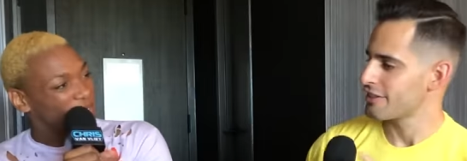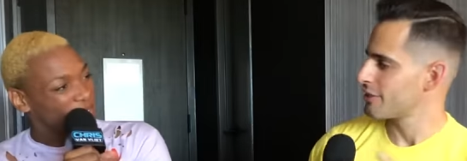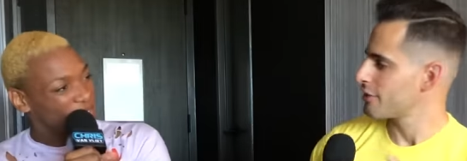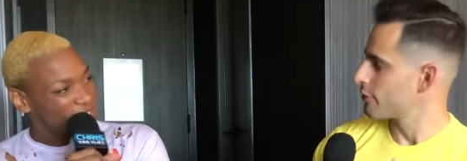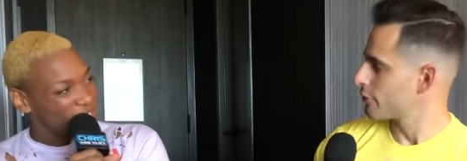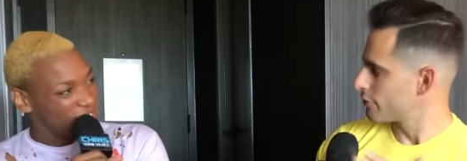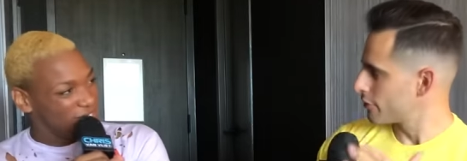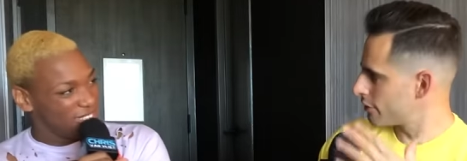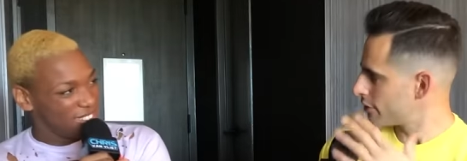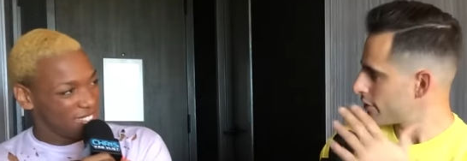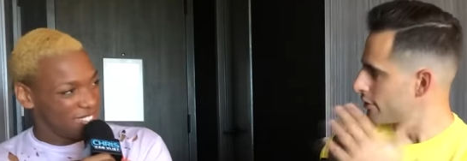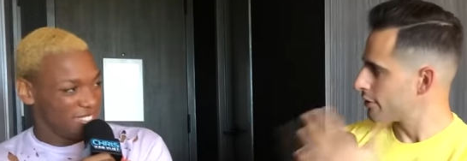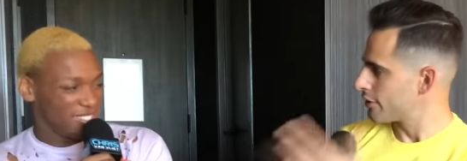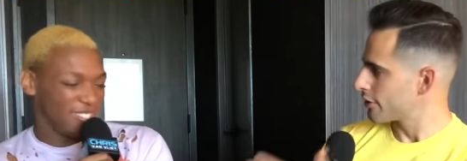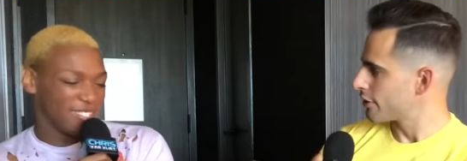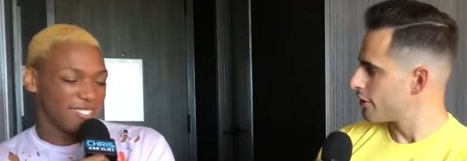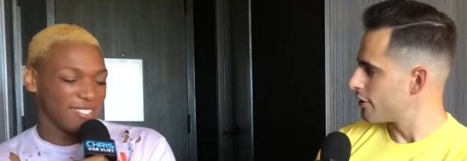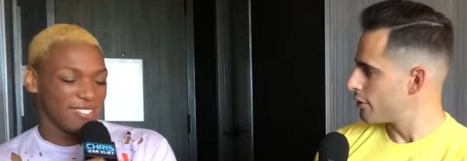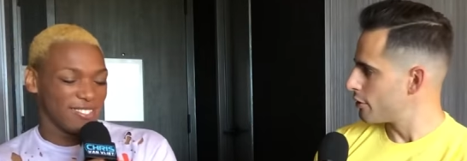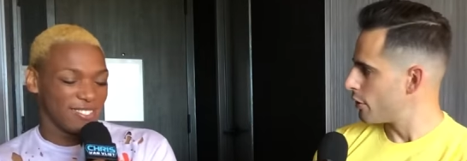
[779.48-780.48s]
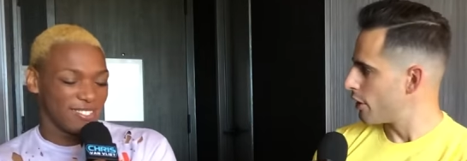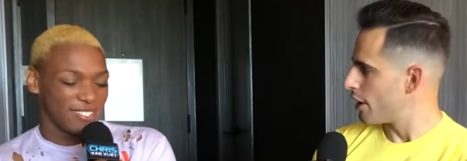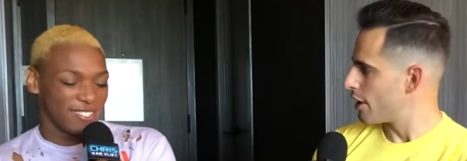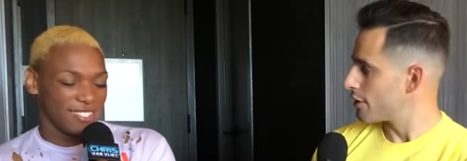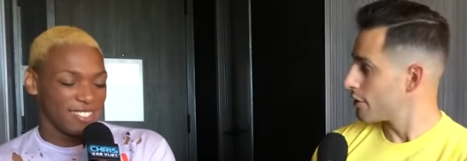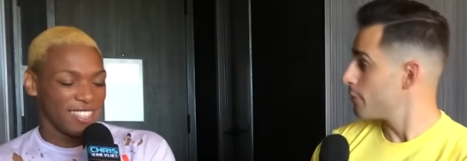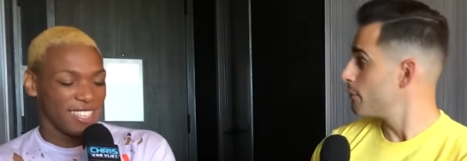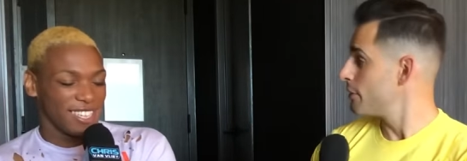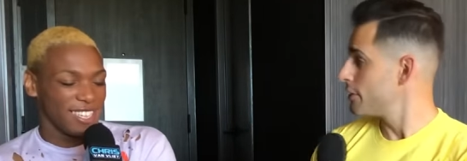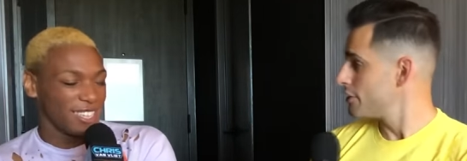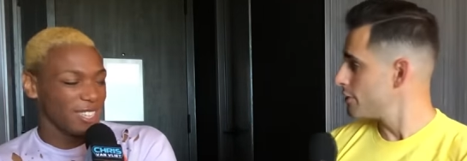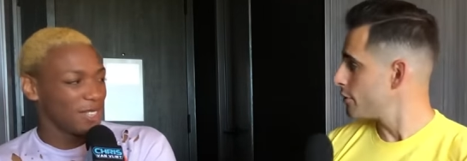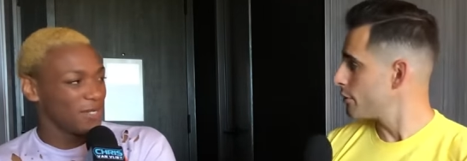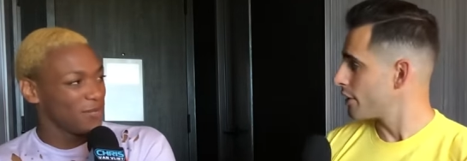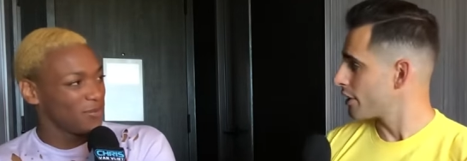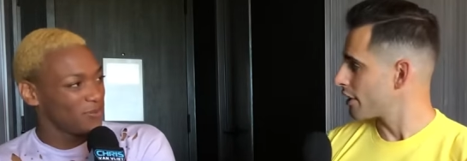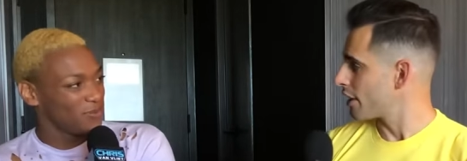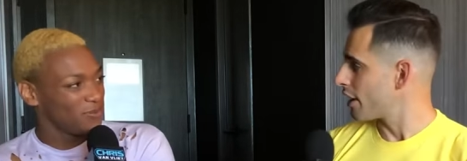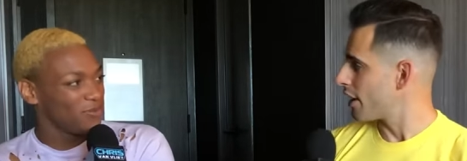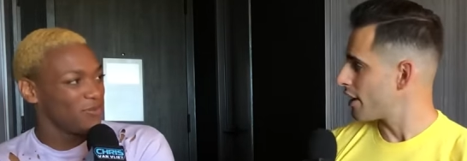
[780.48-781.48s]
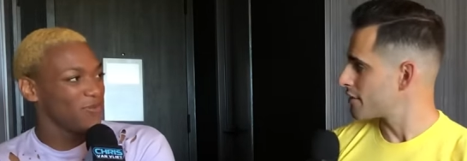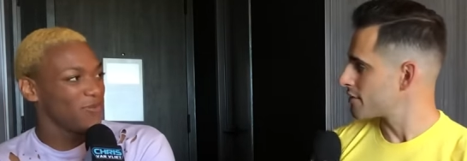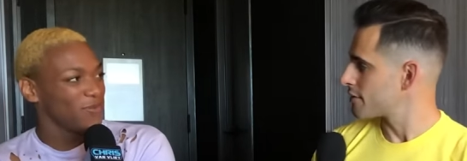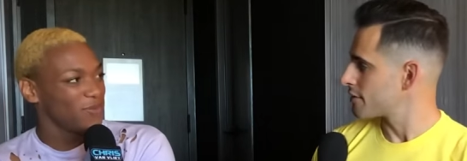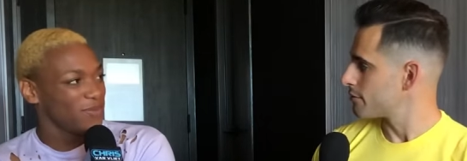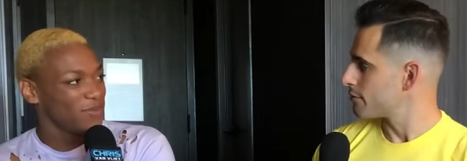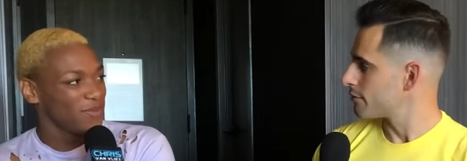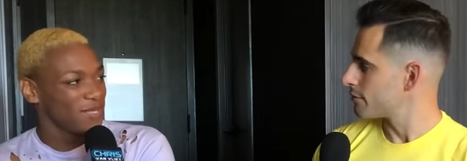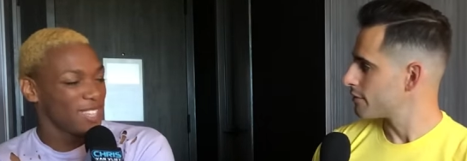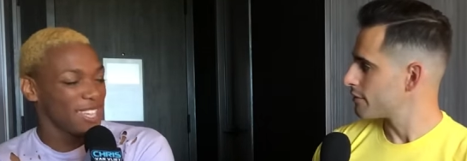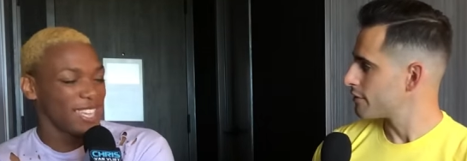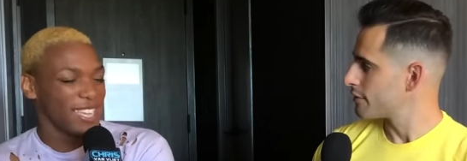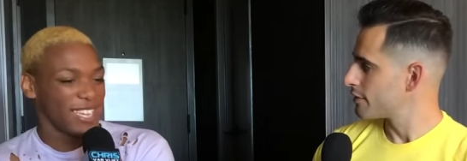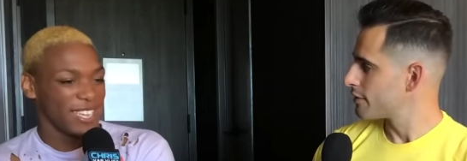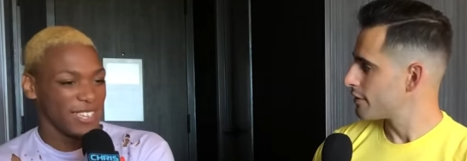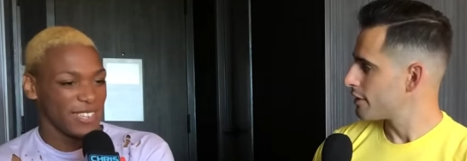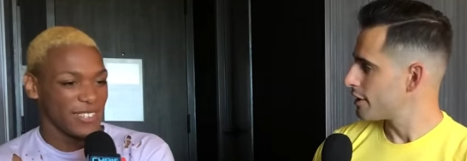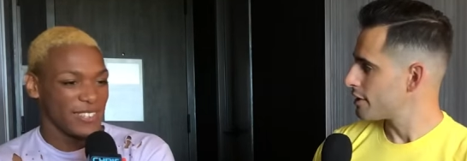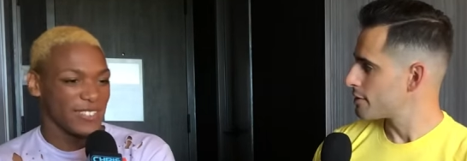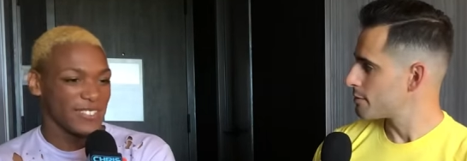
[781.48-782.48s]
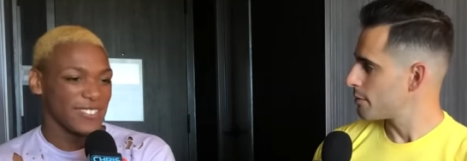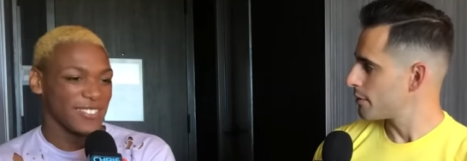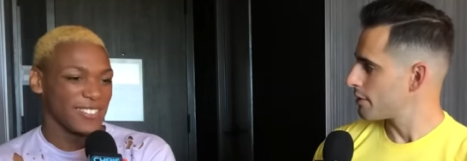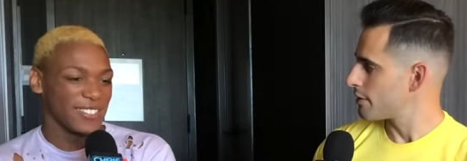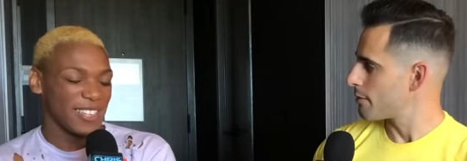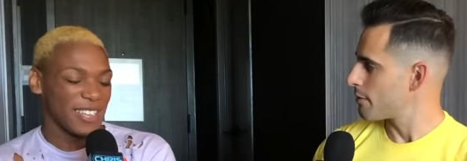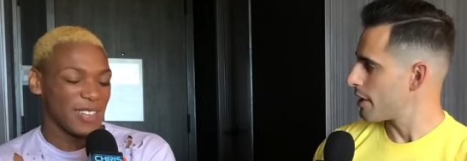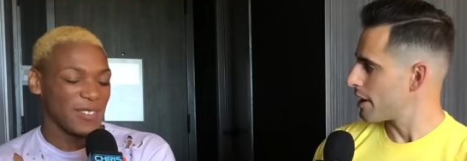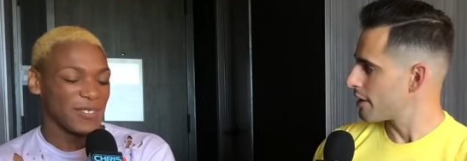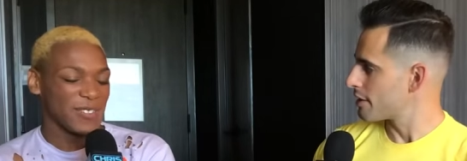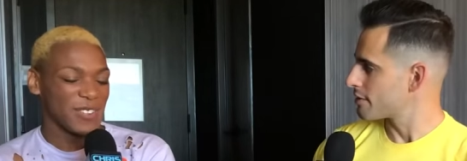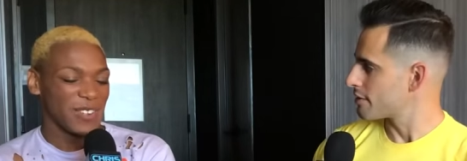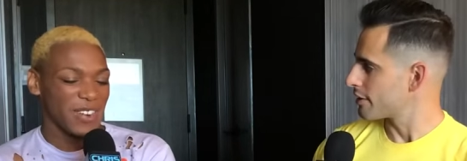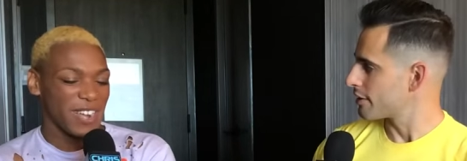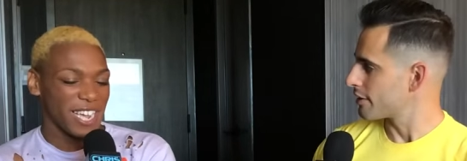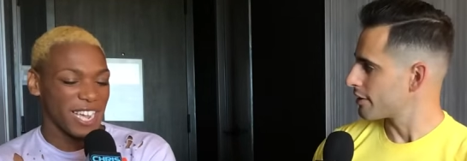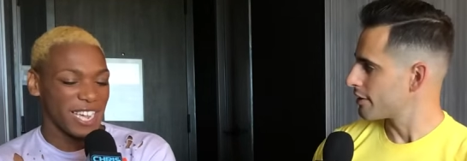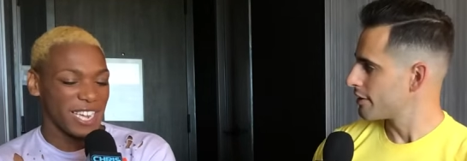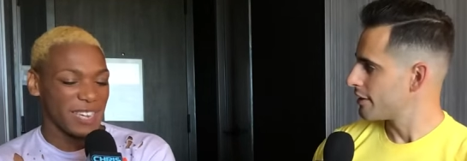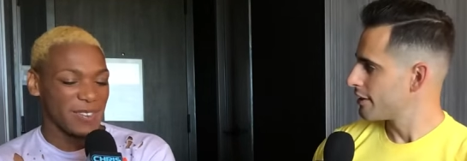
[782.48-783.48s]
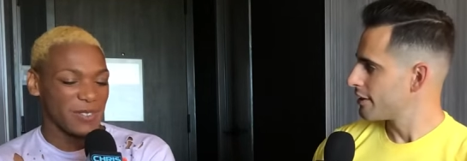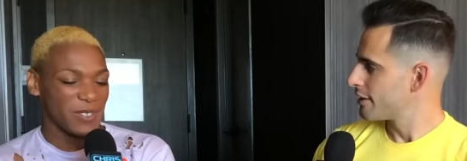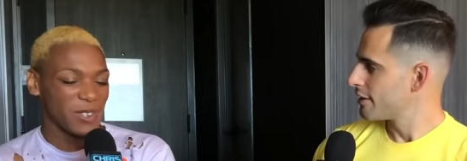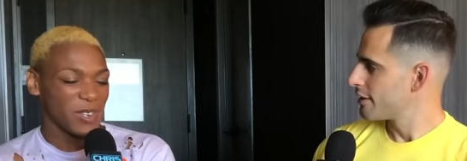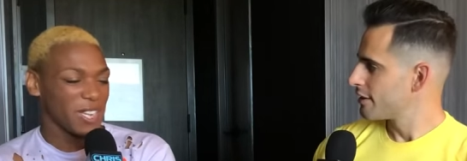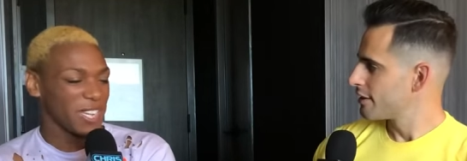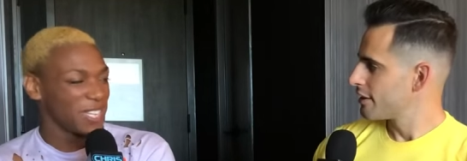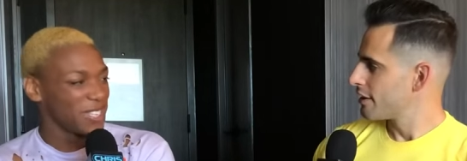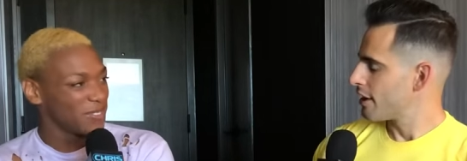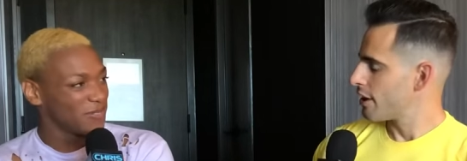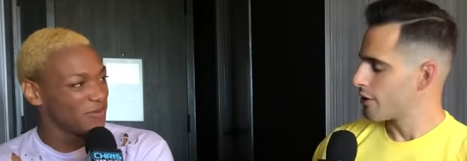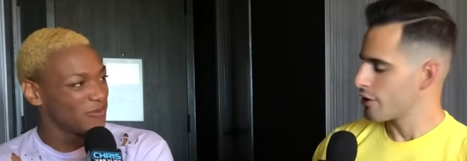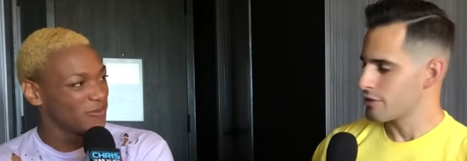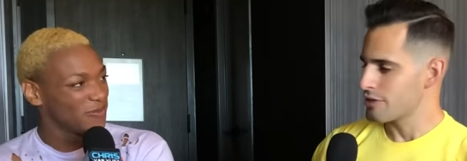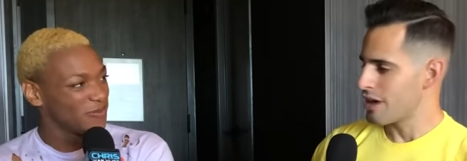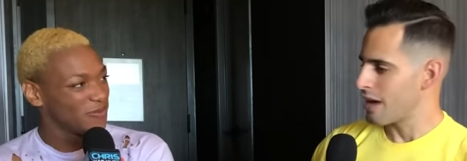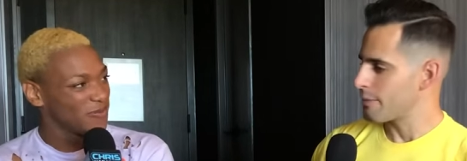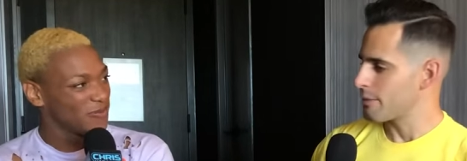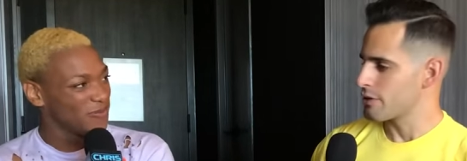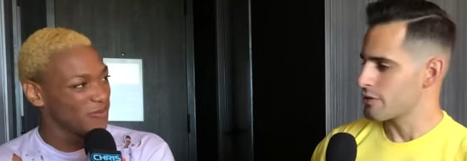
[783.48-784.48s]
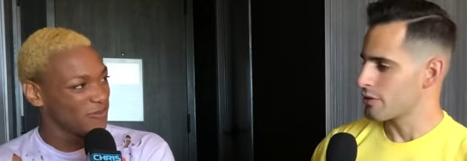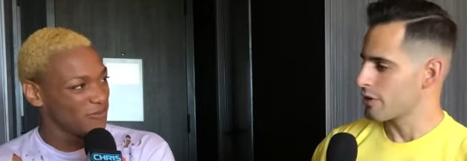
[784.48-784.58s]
Speaker 1: you're. You're going to do, you've been doing awesome. Thank you. It's been amazing. I'm trying, I'm trying. Although Tommy